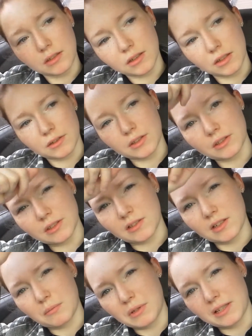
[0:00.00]
you know, there's
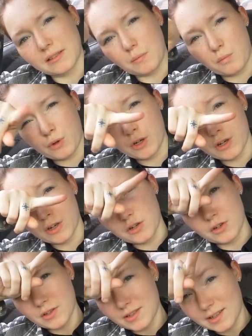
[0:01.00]
just gonna be some
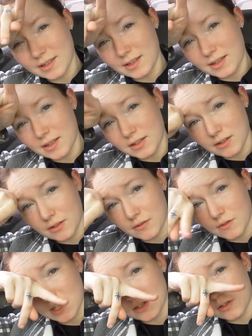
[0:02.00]
words at the end
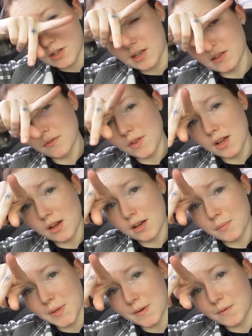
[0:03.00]
of yesterday's
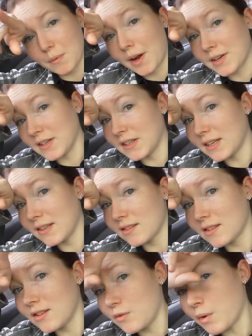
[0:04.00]
vlog, but if you're watching
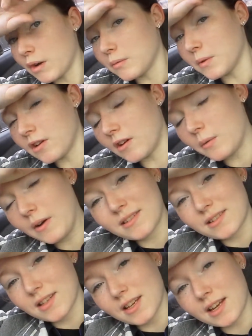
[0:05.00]
this, then you probably already
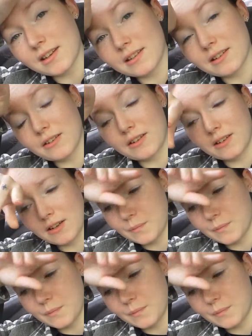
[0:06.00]
watched that, so, you